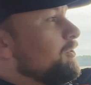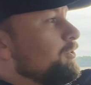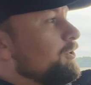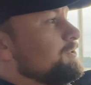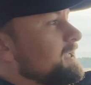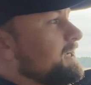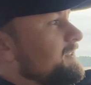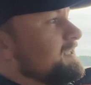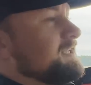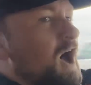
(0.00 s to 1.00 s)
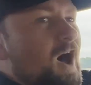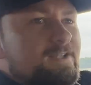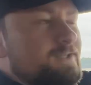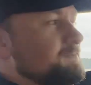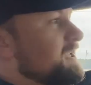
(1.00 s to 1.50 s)
cruising in this
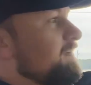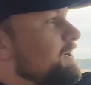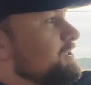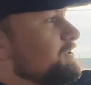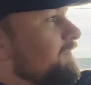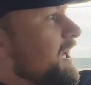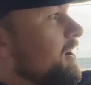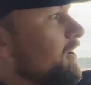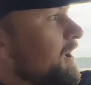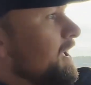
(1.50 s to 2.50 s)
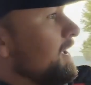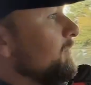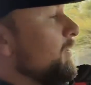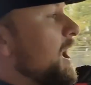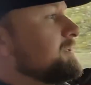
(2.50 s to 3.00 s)
awesome 70 Chevelle.
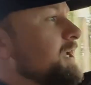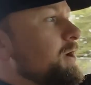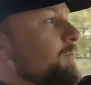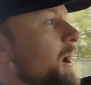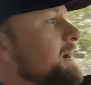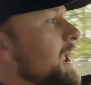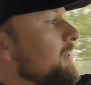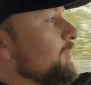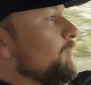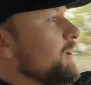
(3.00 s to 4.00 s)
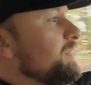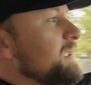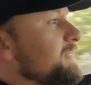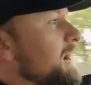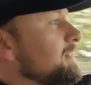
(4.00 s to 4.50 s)
I'll tell you right now, the one
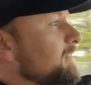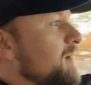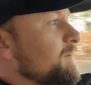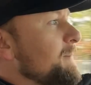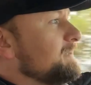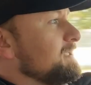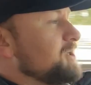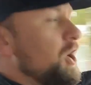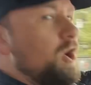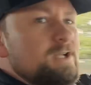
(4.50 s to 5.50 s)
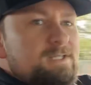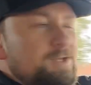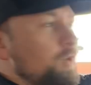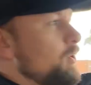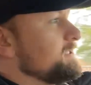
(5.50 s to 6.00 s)
thing that I love about this car is the
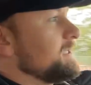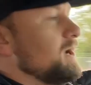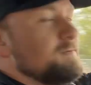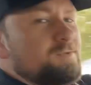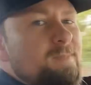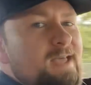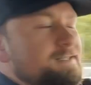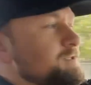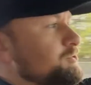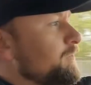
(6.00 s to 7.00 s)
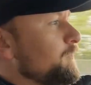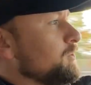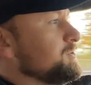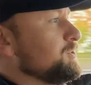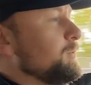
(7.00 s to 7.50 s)
noise that comes from that
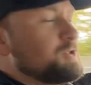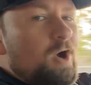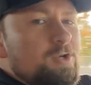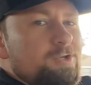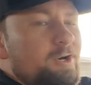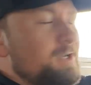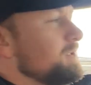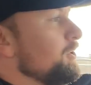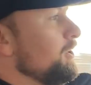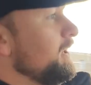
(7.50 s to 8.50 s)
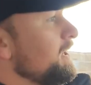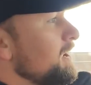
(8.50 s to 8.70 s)
centrifugal supercharger underneath the hood.